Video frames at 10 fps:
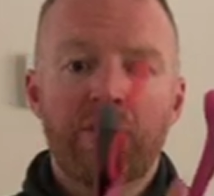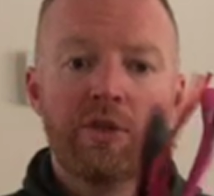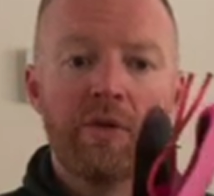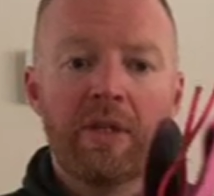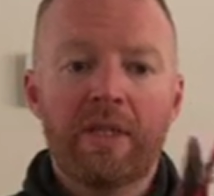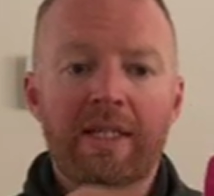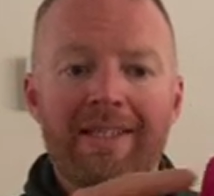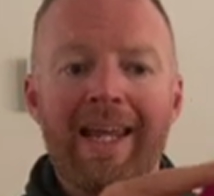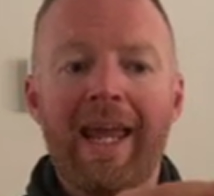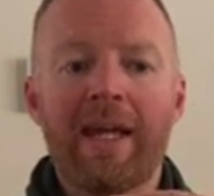so that the
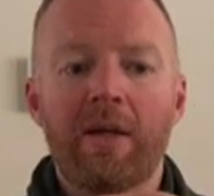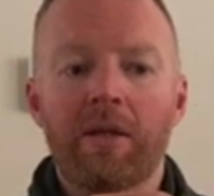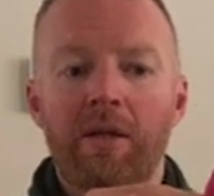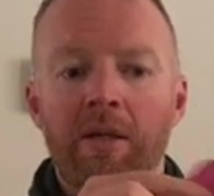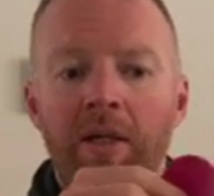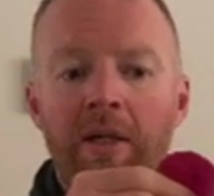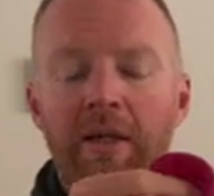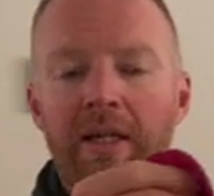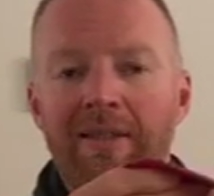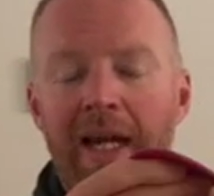tail
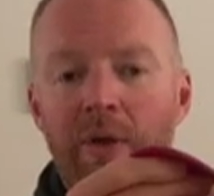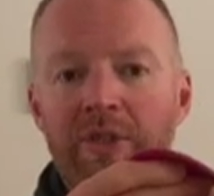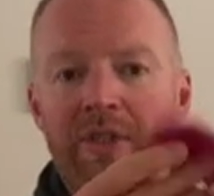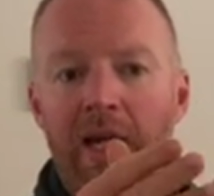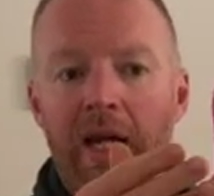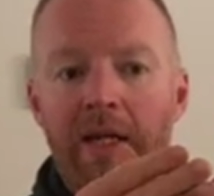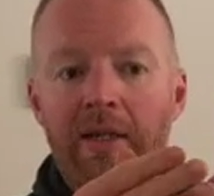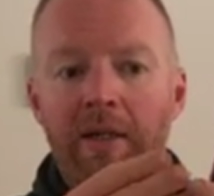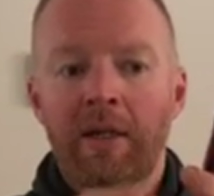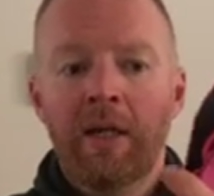is
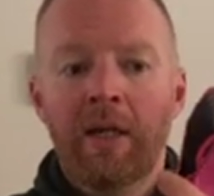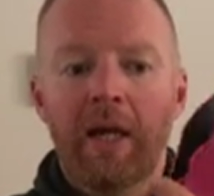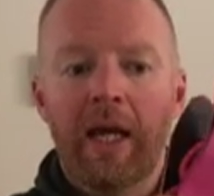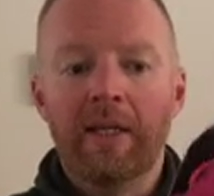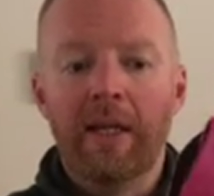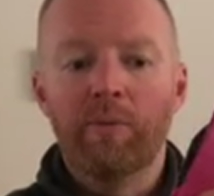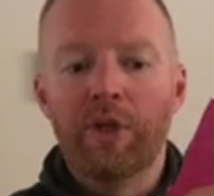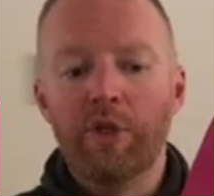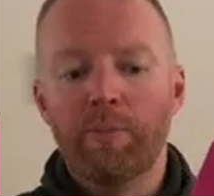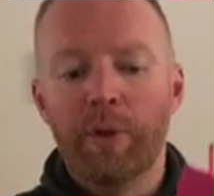outside, and then
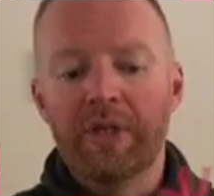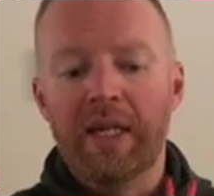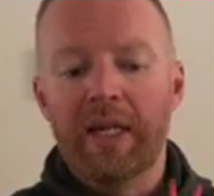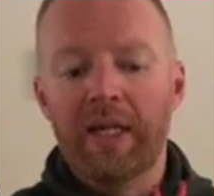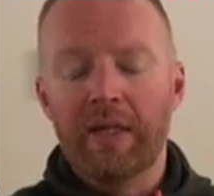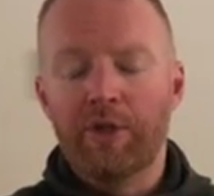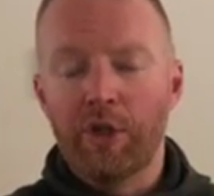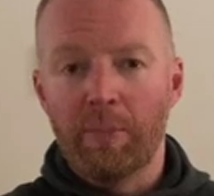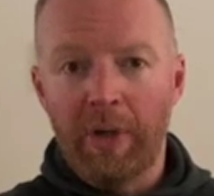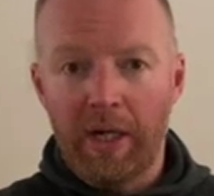when you put that into
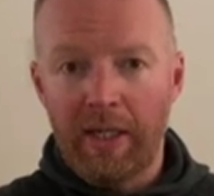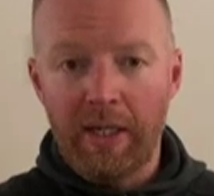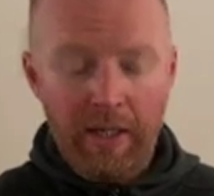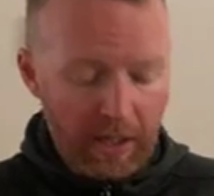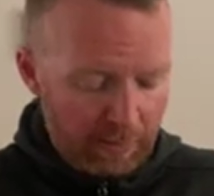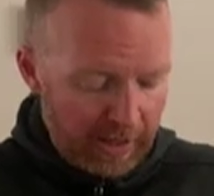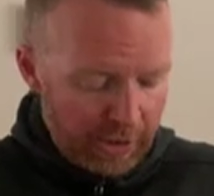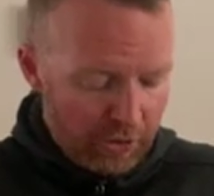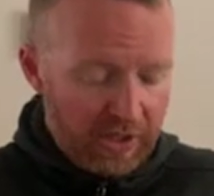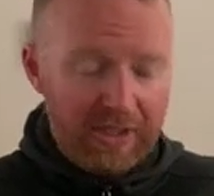your body, make
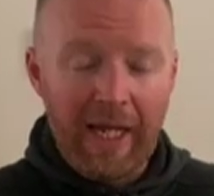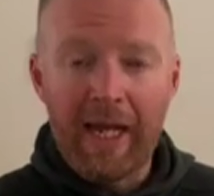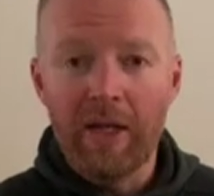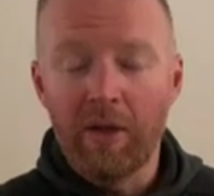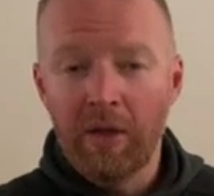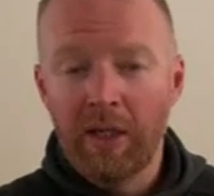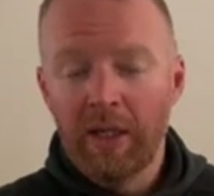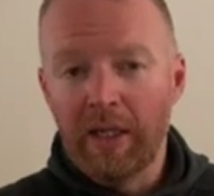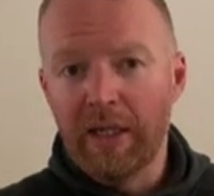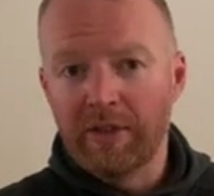sure the tail
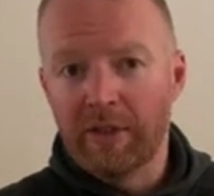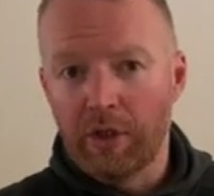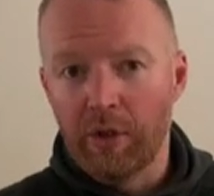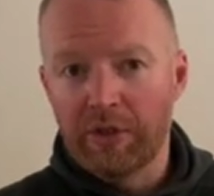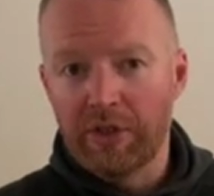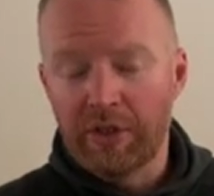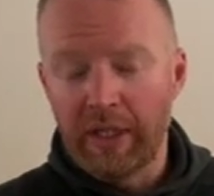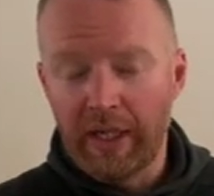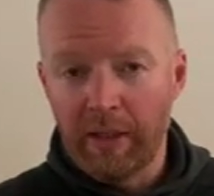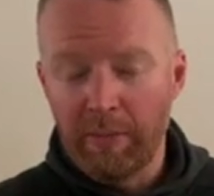is the closest that
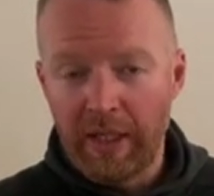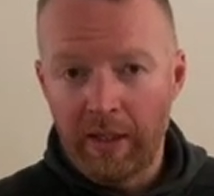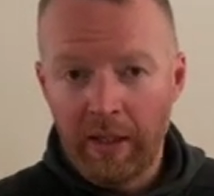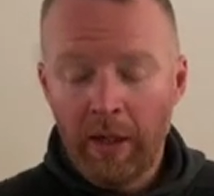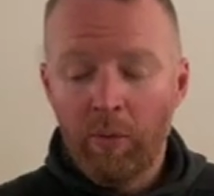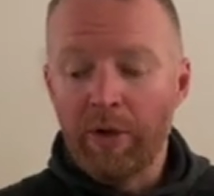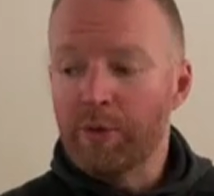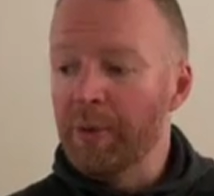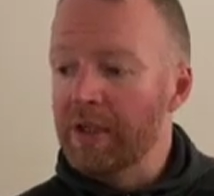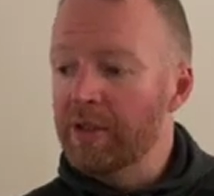it can be.
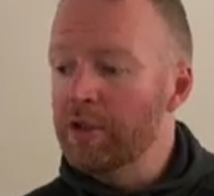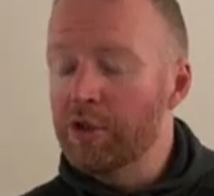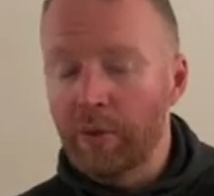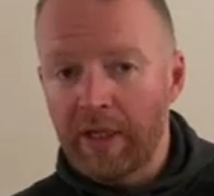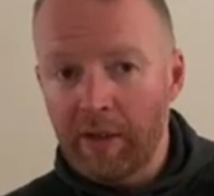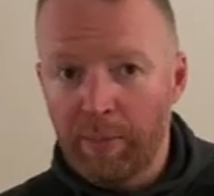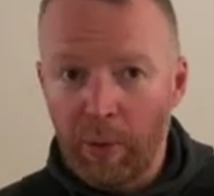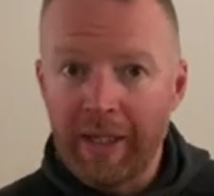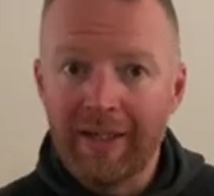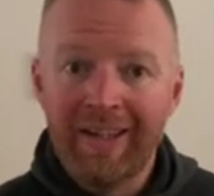Which brings us to another
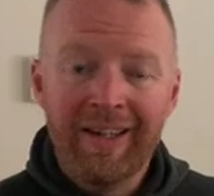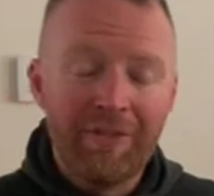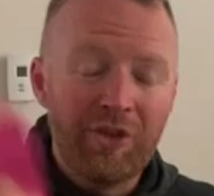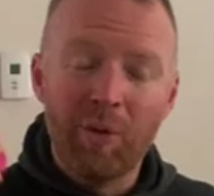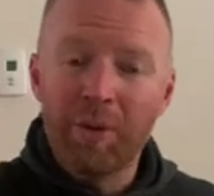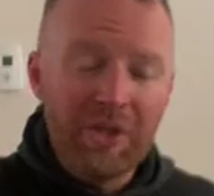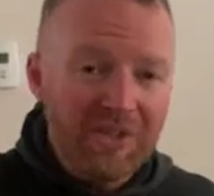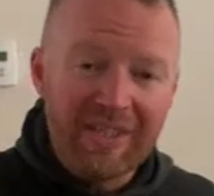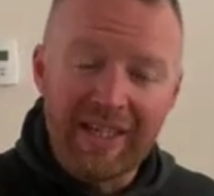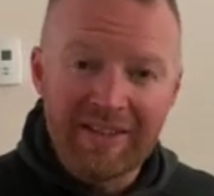point. Don't put your
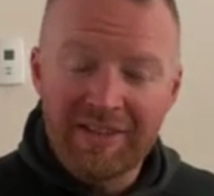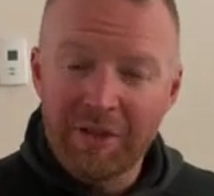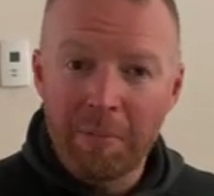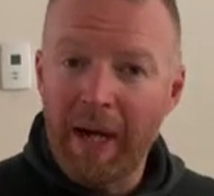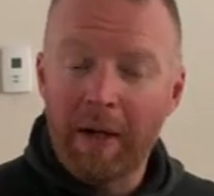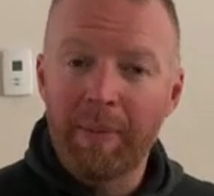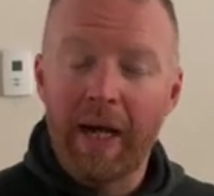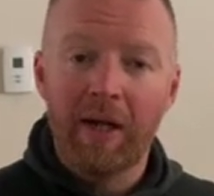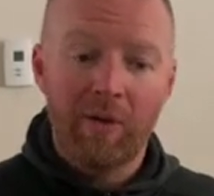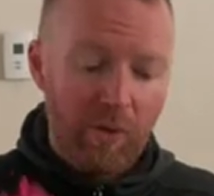skins in your
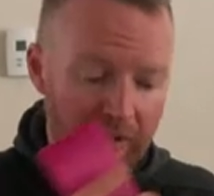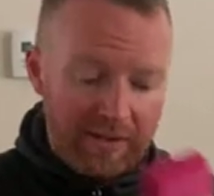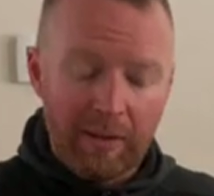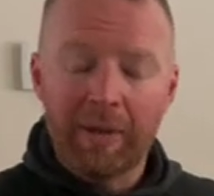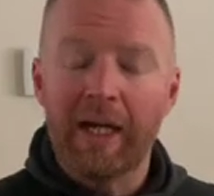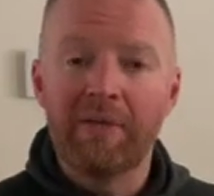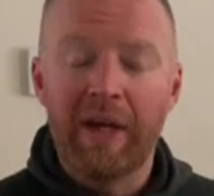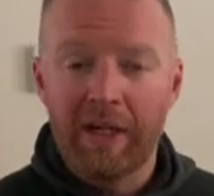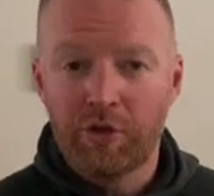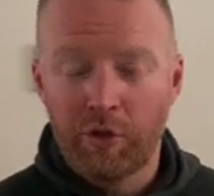backpack or in some kind of
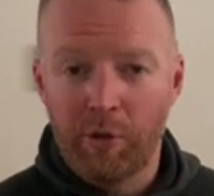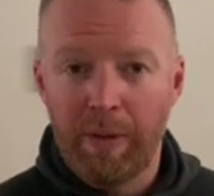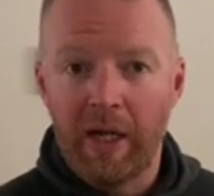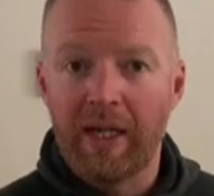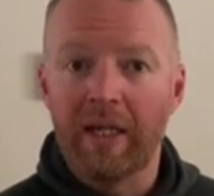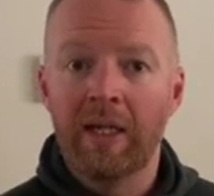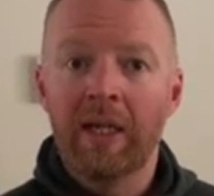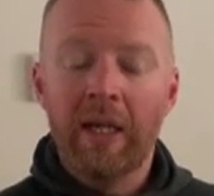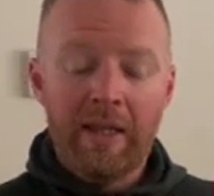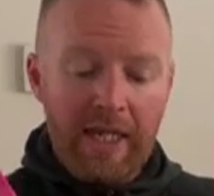external pocket.
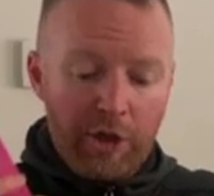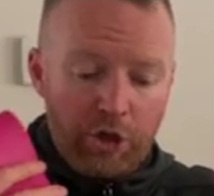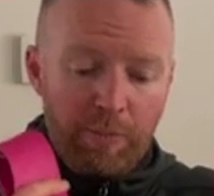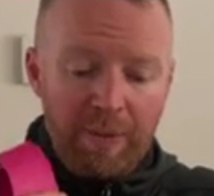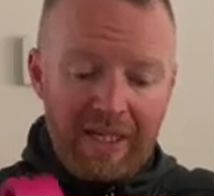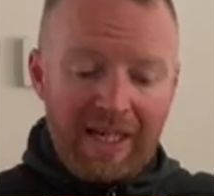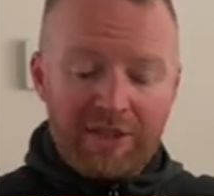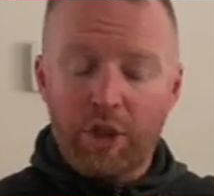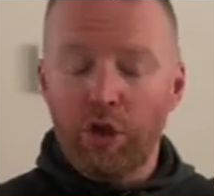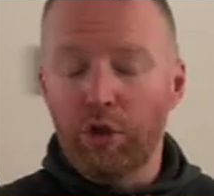They should be
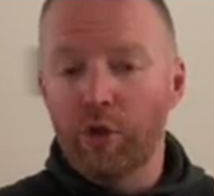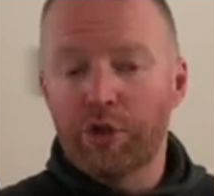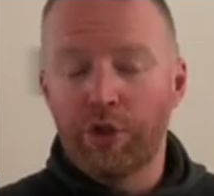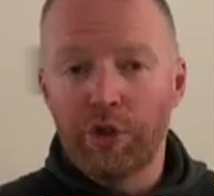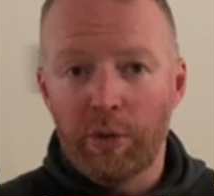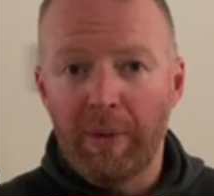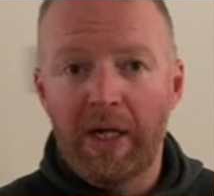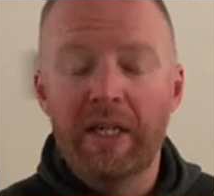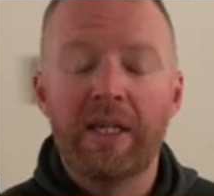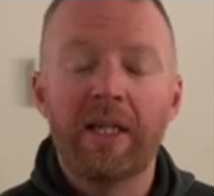as close to your
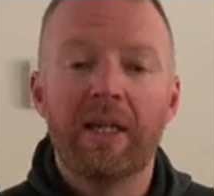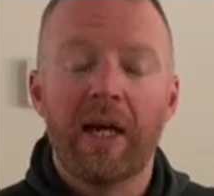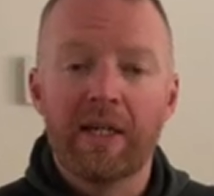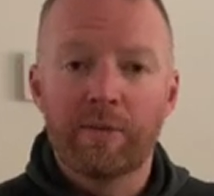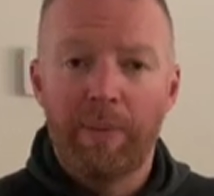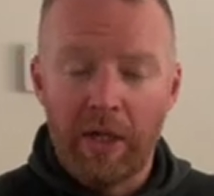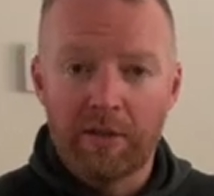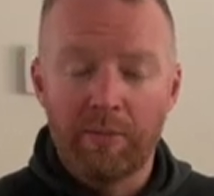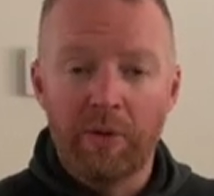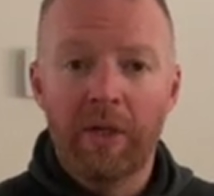body heat as
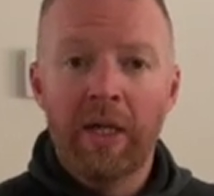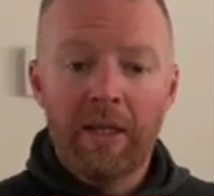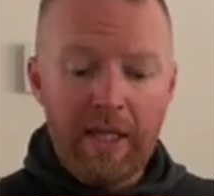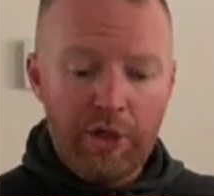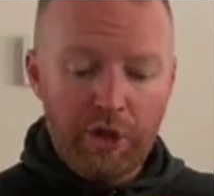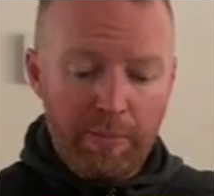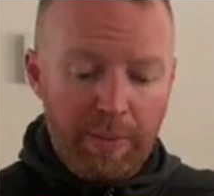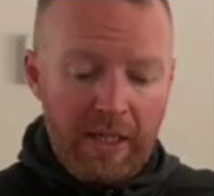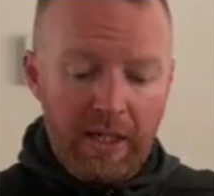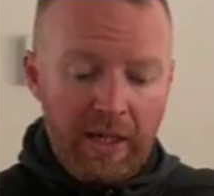possible. There should
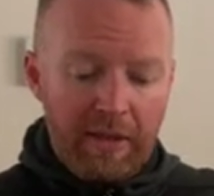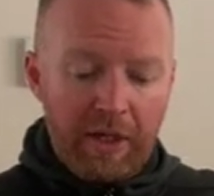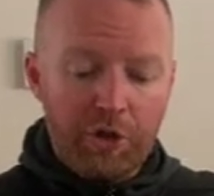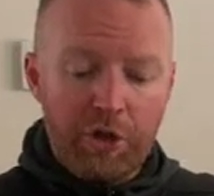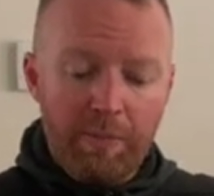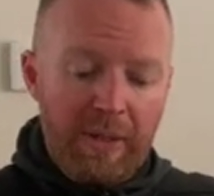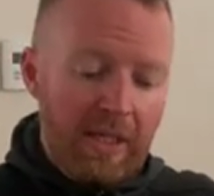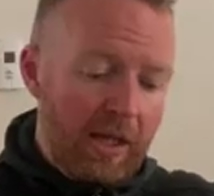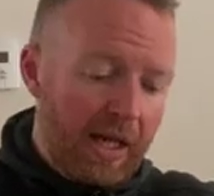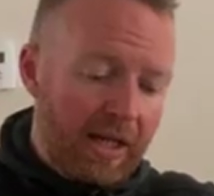be
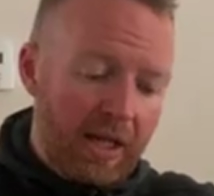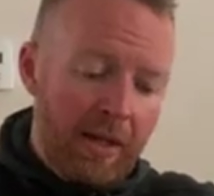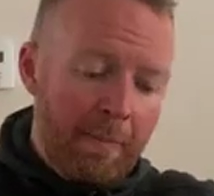like